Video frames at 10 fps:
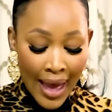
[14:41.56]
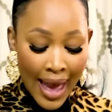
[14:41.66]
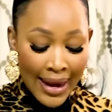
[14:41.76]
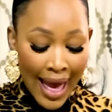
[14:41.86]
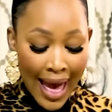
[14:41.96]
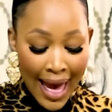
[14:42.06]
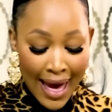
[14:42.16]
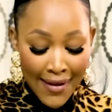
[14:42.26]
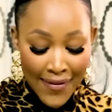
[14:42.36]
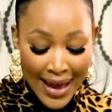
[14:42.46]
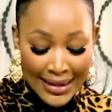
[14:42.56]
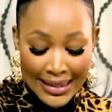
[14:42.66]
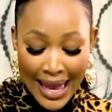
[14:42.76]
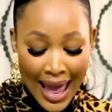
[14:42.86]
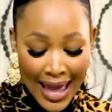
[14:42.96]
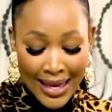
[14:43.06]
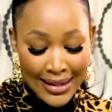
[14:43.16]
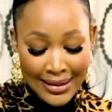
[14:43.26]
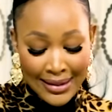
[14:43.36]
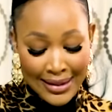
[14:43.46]
and have a
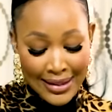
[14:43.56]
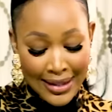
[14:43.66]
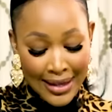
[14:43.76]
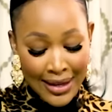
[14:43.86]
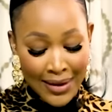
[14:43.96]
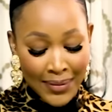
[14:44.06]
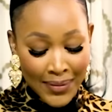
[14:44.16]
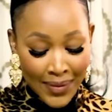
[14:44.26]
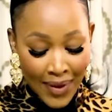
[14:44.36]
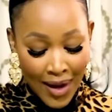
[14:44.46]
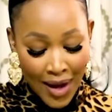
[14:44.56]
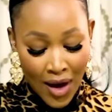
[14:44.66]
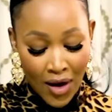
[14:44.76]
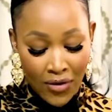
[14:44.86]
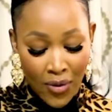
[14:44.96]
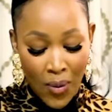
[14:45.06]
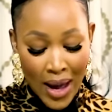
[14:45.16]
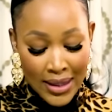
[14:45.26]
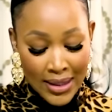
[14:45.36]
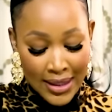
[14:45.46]
taste of
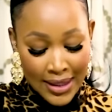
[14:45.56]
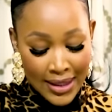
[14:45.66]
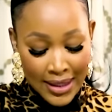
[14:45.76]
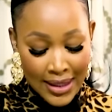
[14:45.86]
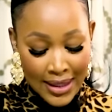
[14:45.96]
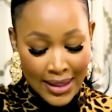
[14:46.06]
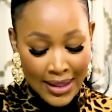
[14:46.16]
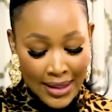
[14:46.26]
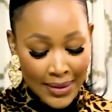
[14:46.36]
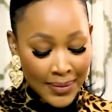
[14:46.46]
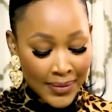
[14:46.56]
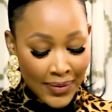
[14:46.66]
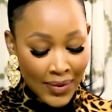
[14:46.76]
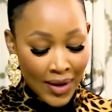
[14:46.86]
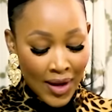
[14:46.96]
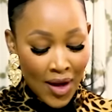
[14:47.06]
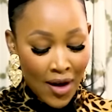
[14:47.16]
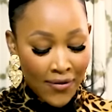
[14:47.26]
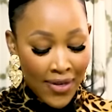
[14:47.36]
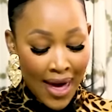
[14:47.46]
what,
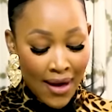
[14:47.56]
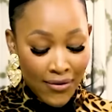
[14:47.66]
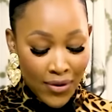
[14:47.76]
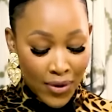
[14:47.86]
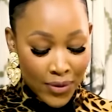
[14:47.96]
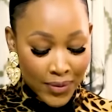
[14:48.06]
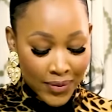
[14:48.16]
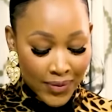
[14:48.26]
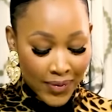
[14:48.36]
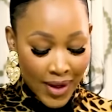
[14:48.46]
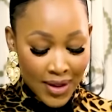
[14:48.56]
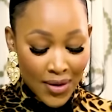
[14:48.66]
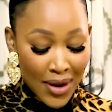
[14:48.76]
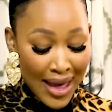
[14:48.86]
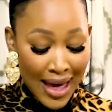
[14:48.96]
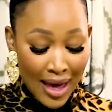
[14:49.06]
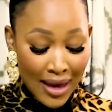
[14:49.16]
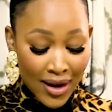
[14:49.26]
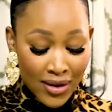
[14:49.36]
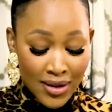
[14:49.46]
of the avo. So
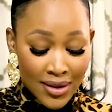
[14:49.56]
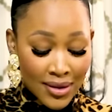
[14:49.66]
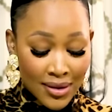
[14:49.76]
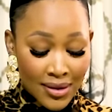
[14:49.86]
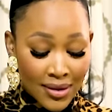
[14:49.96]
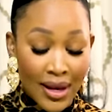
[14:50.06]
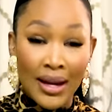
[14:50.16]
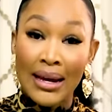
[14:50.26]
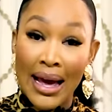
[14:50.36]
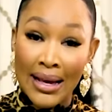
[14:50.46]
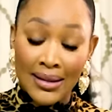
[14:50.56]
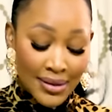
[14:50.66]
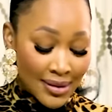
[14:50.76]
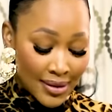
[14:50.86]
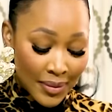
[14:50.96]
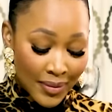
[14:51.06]
yeah, girls and guys.